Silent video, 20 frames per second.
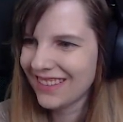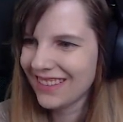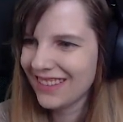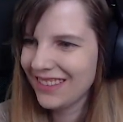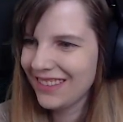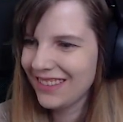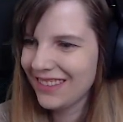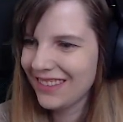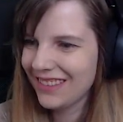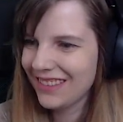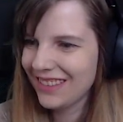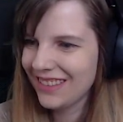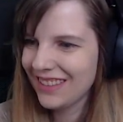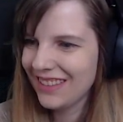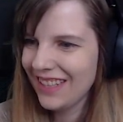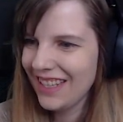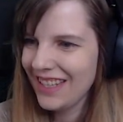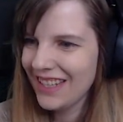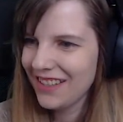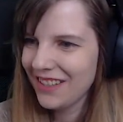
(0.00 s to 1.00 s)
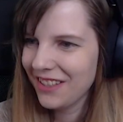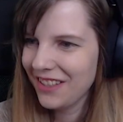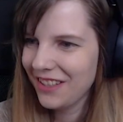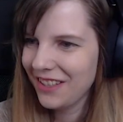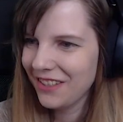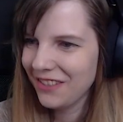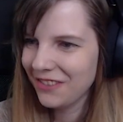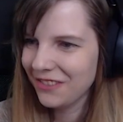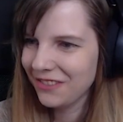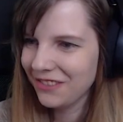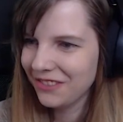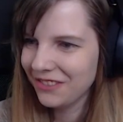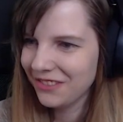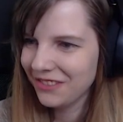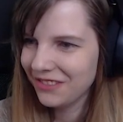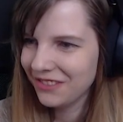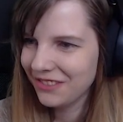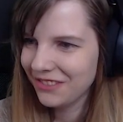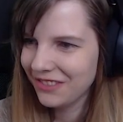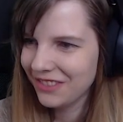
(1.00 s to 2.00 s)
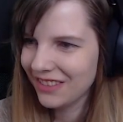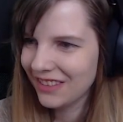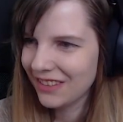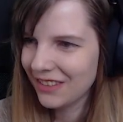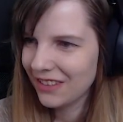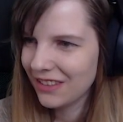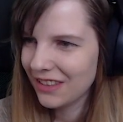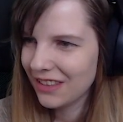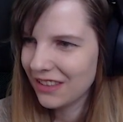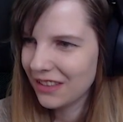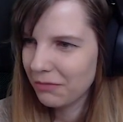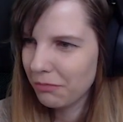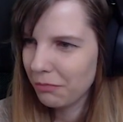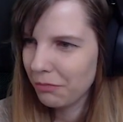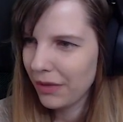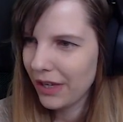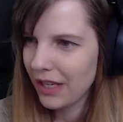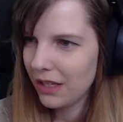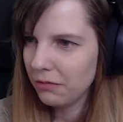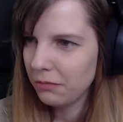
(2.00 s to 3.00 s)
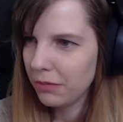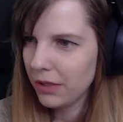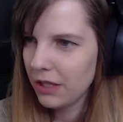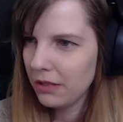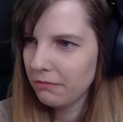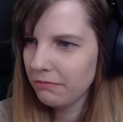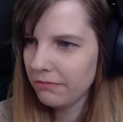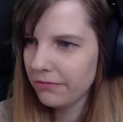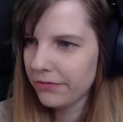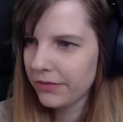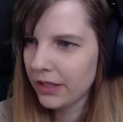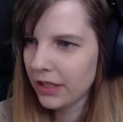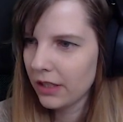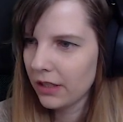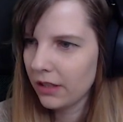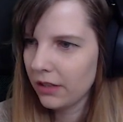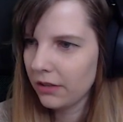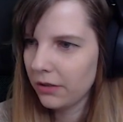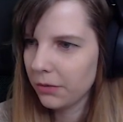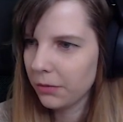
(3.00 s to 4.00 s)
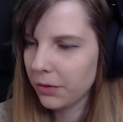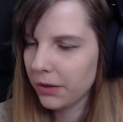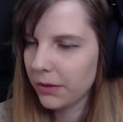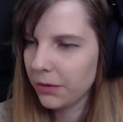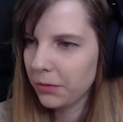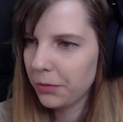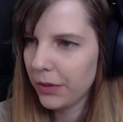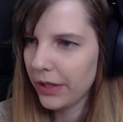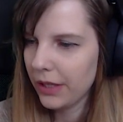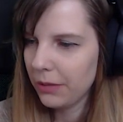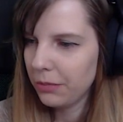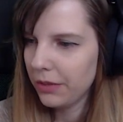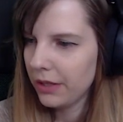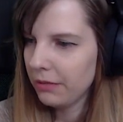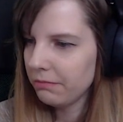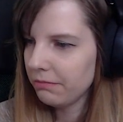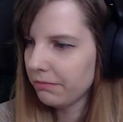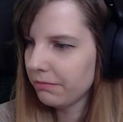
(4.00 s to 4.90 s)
Oh, they are cute. Baby. Look to baby.